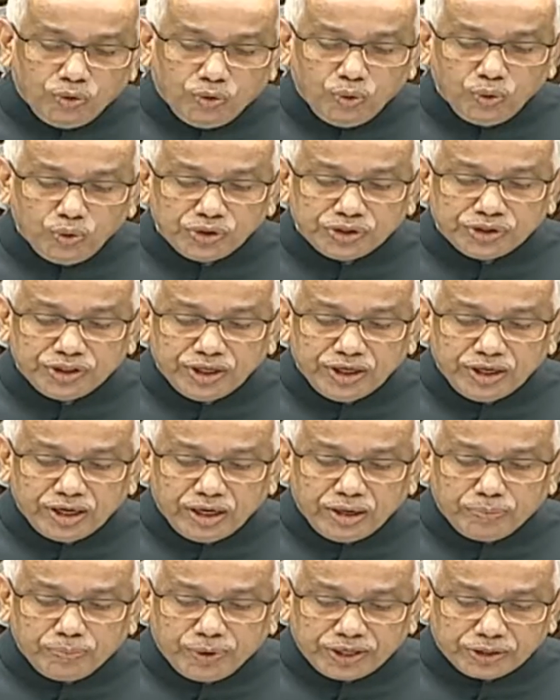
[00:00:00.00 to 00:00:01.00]
whose
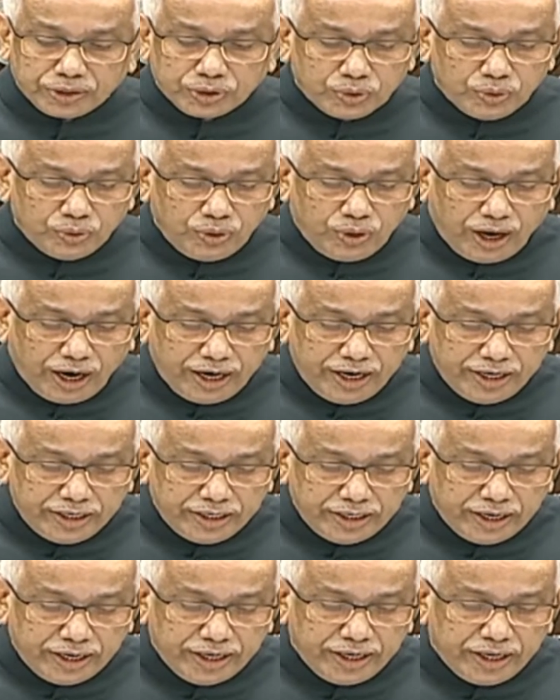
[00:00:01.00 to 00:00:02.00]
children pursue
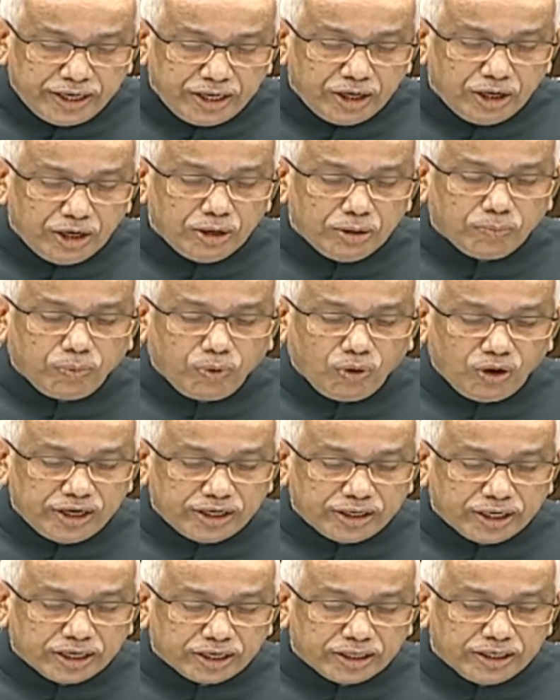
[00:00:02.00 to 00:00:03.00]
ITI,
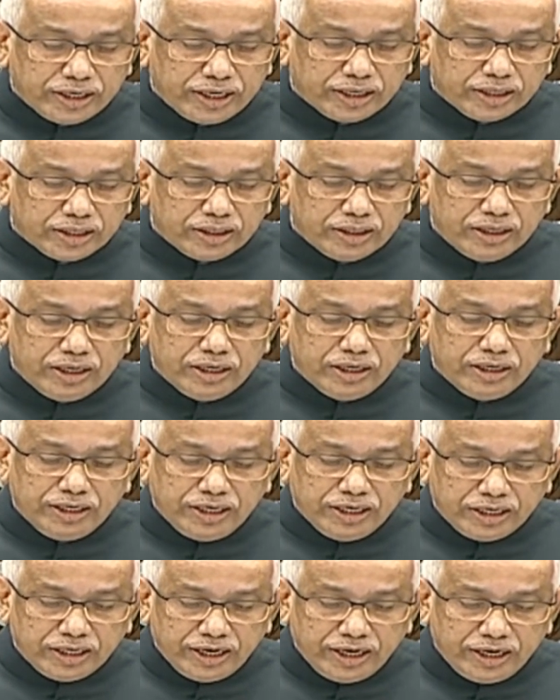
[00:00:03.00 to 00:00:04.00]
polytechnic,
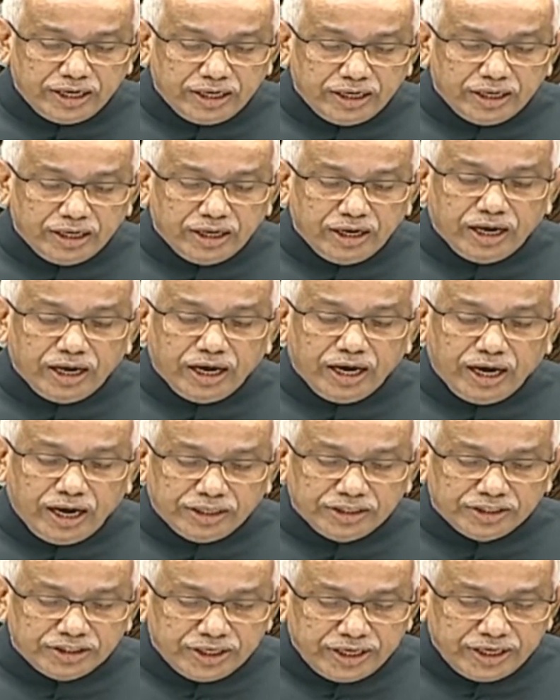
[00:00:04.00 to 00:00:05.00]
degree,
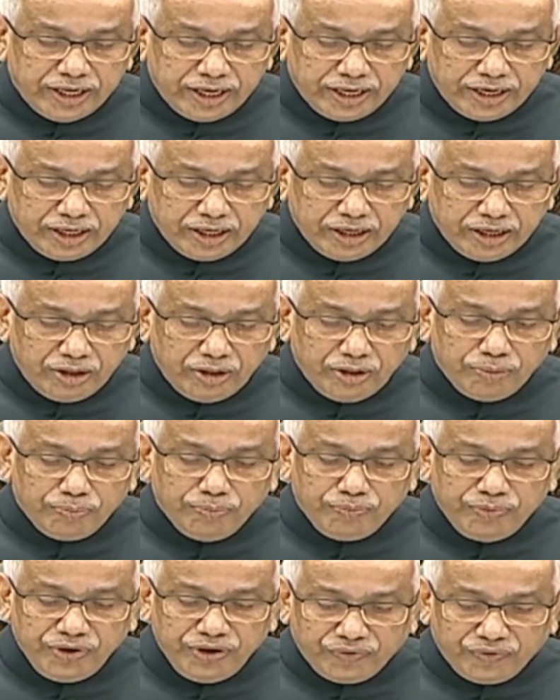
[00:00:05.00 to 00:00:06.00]
engineering,
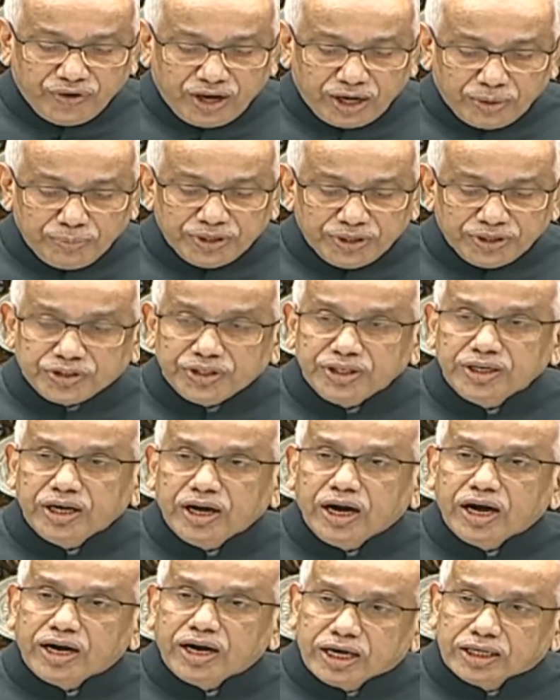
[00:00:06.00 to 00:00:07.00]
B
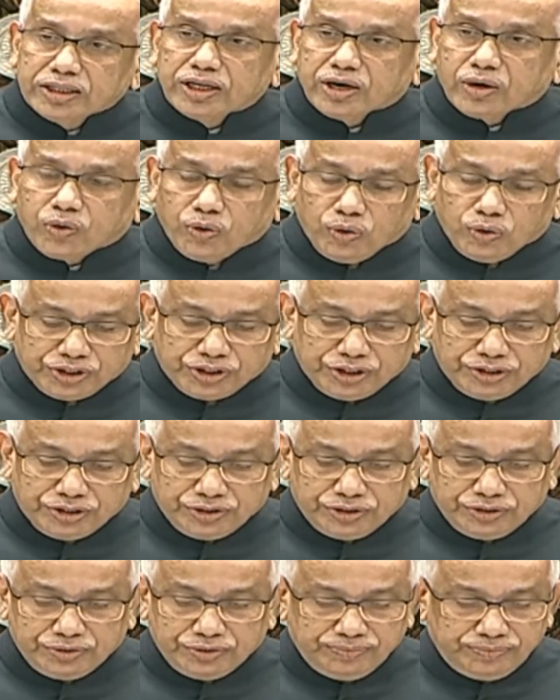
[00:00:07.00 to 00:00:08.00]
pharmacy and other
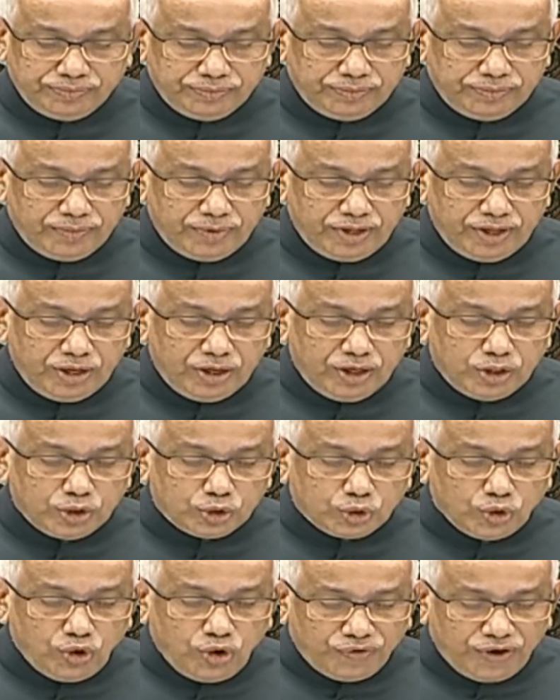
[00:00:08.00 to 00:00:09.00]
courses.
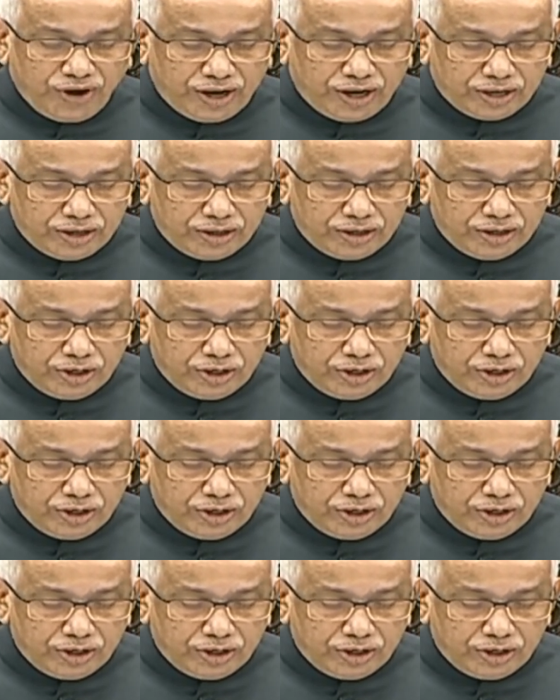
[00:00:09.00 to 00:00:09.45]
So far,